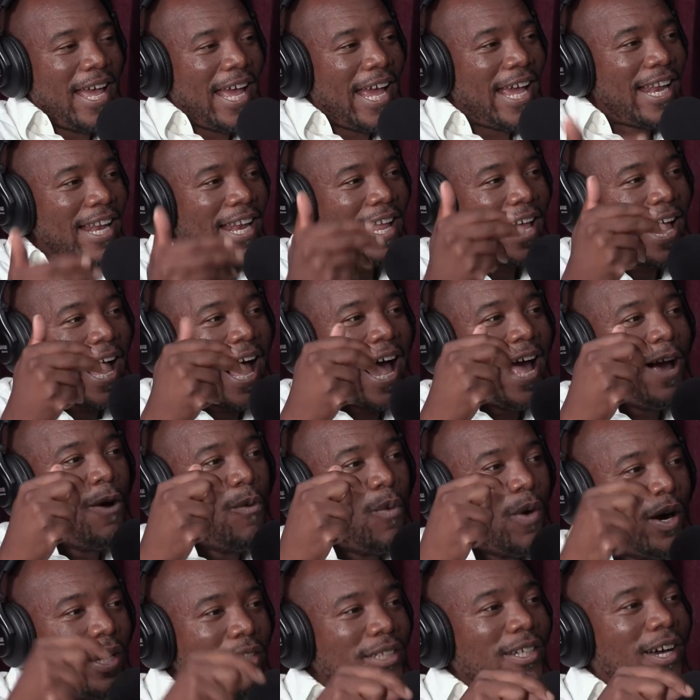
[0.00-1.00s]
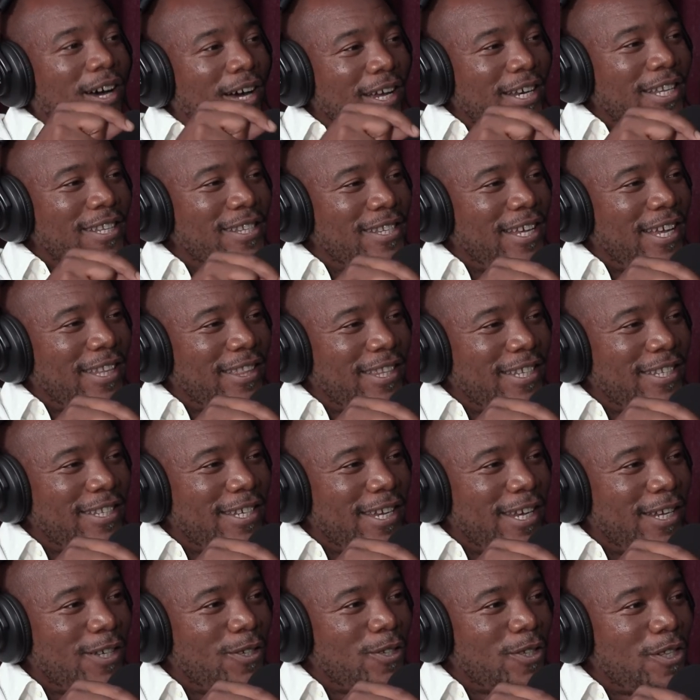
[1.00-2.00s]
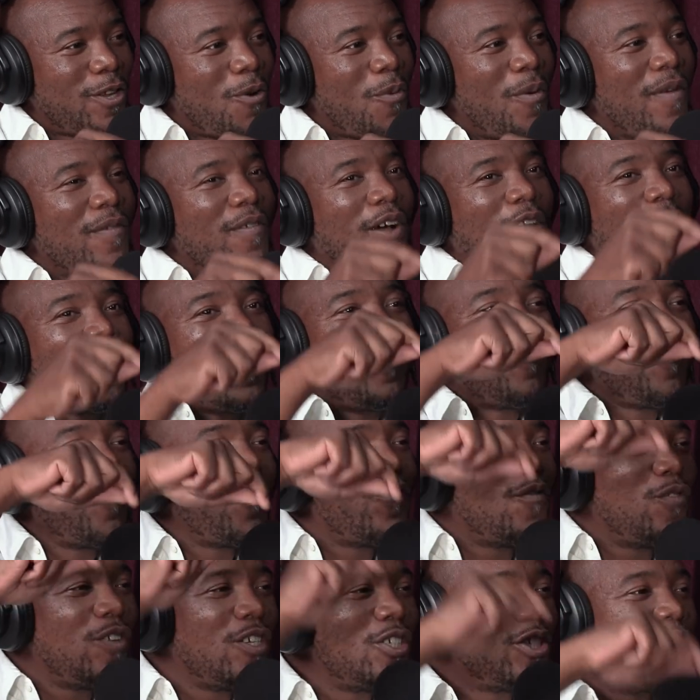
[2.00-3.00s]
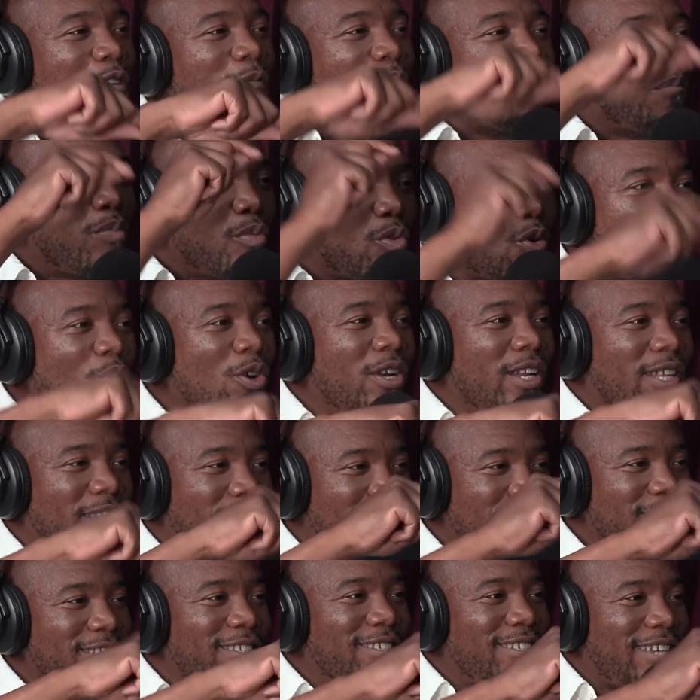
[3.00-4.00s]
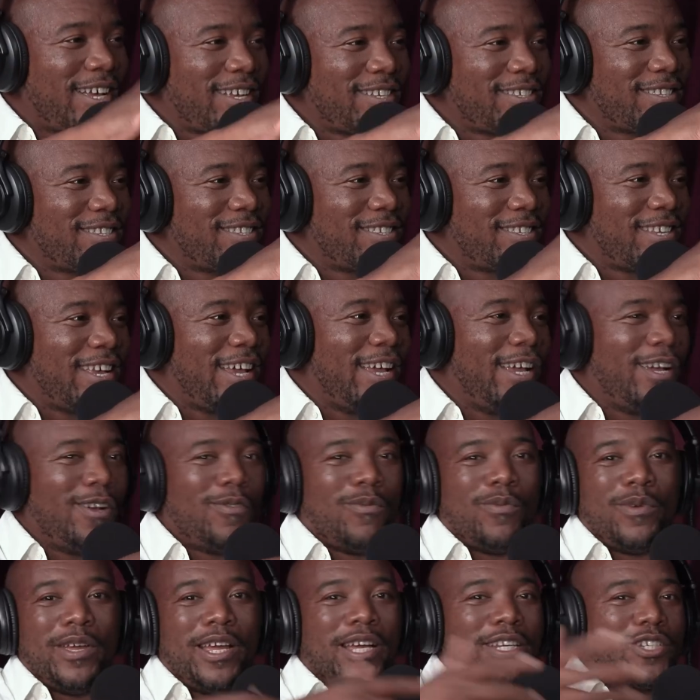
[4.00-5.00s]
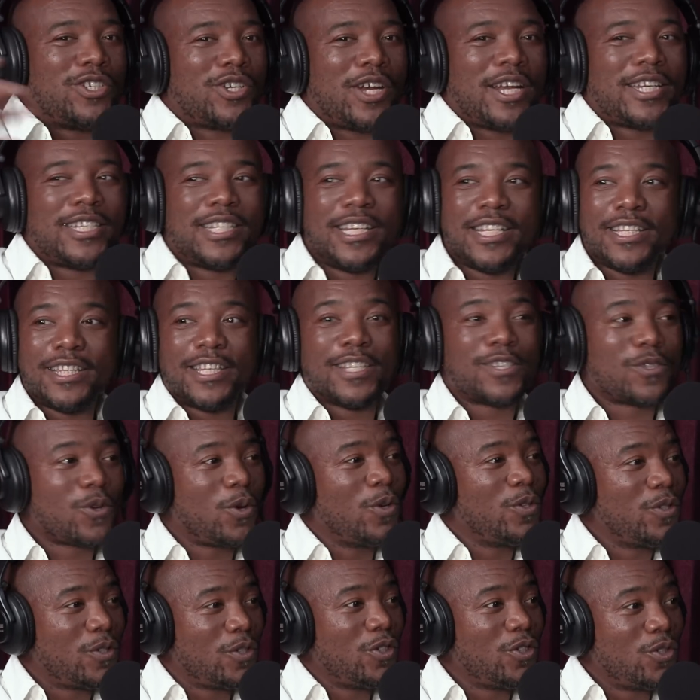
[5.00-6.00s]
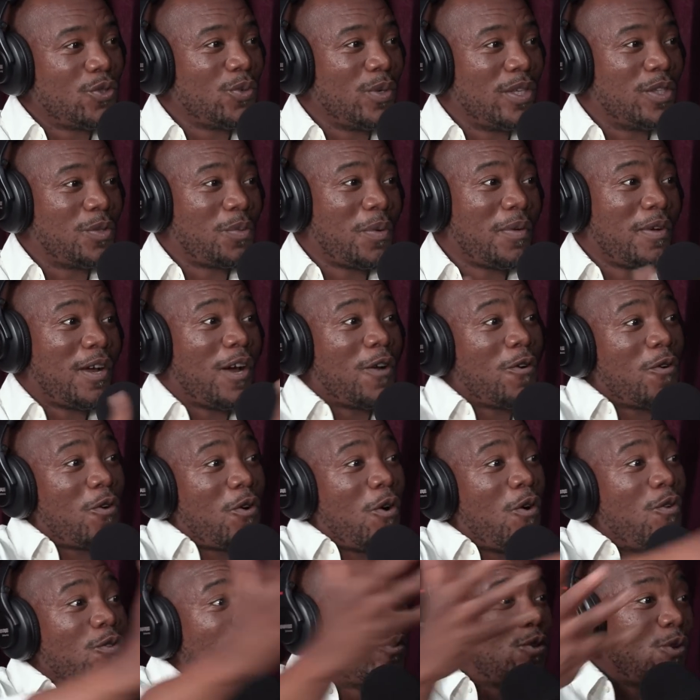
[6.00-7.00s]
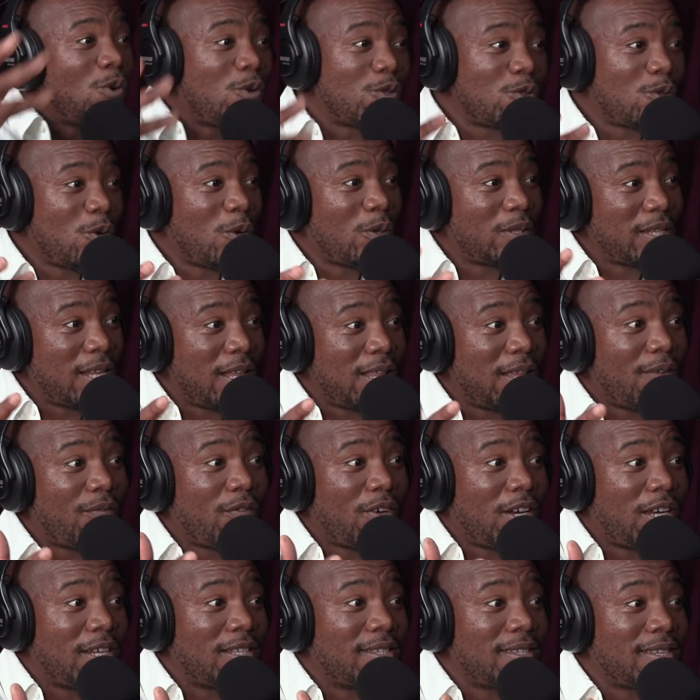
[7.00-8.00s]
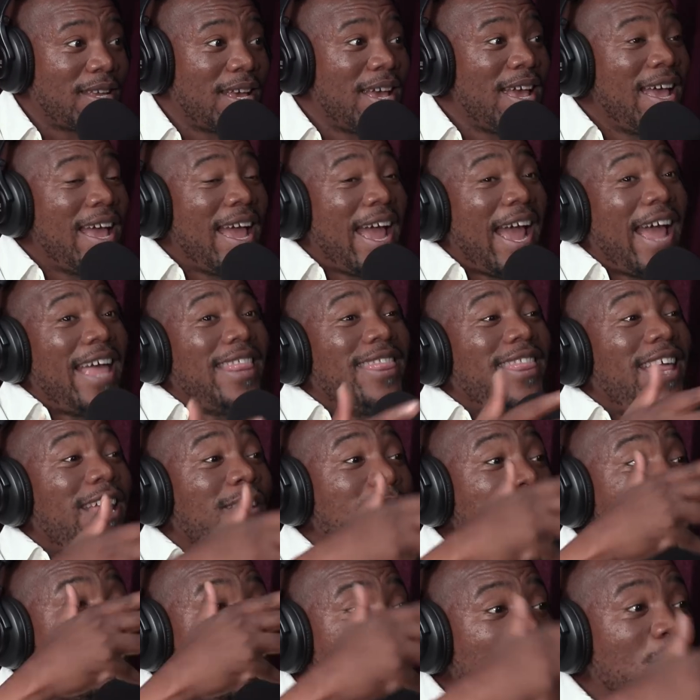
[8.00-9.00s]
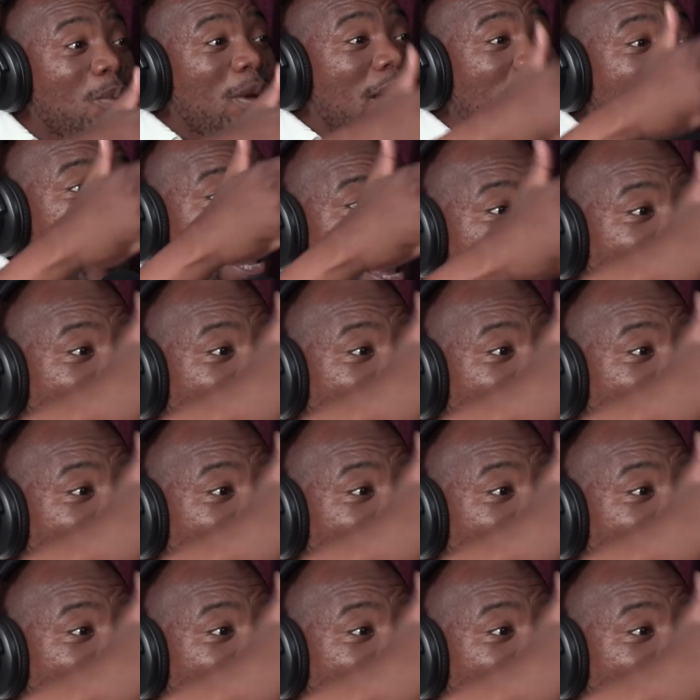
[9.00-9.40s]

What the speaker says: And I worked hard inside the DA to say, we've got to have a vision broader than just saying we are attracting this constituents. We've got to go talk to all South Africans. And that means we're going to